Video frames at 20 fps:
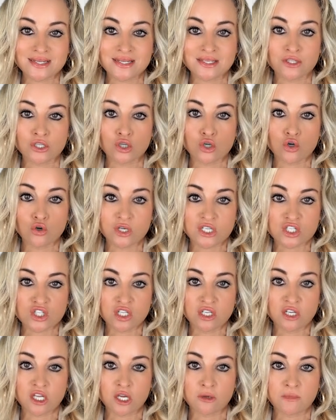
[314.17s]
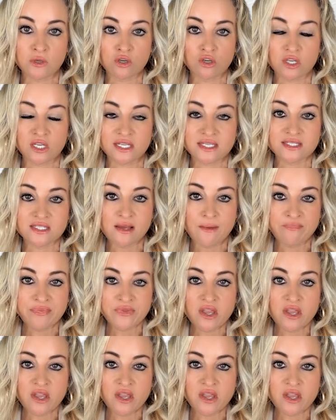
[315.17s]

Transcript: in the Christian communities